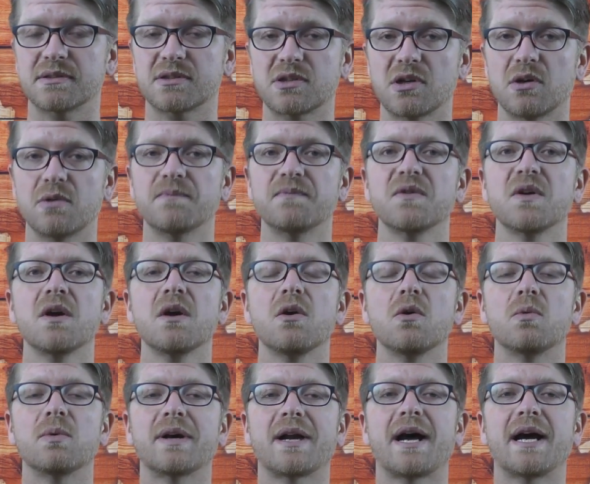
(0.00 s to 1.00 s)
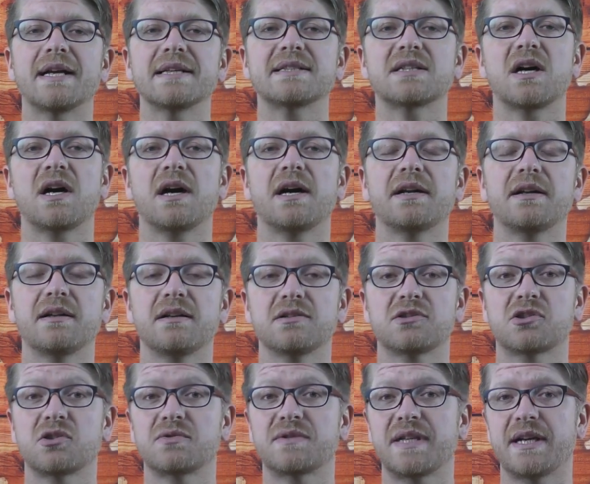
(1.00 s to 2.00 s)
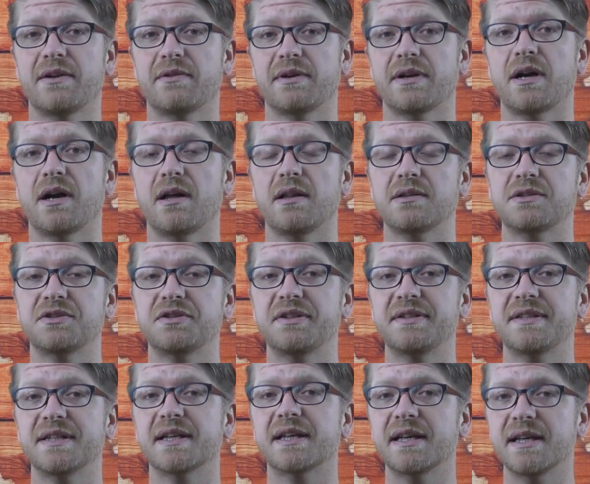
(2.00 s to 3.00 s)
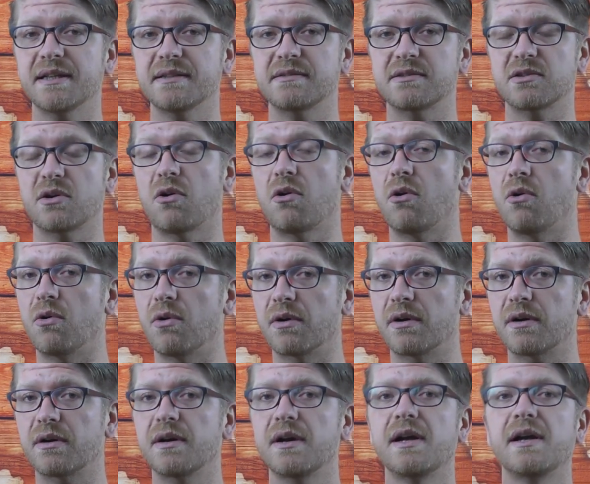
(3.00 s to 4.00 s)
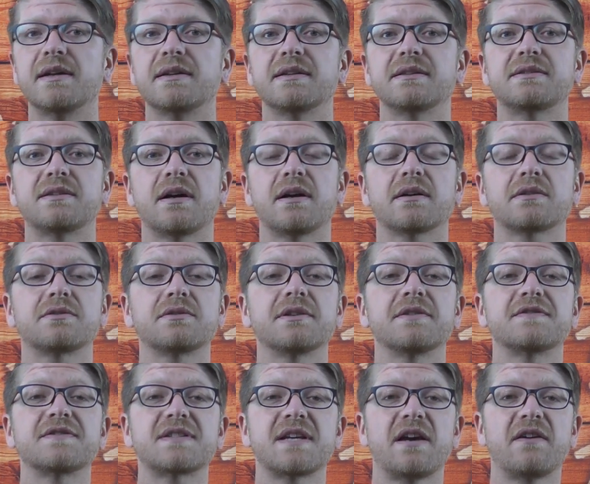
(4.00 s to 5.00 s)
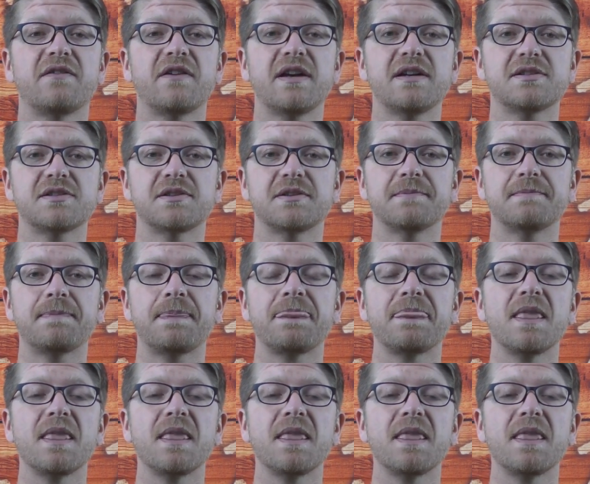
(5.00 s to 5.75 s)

So when I taught soteriology to kids or the doctrine of salvation,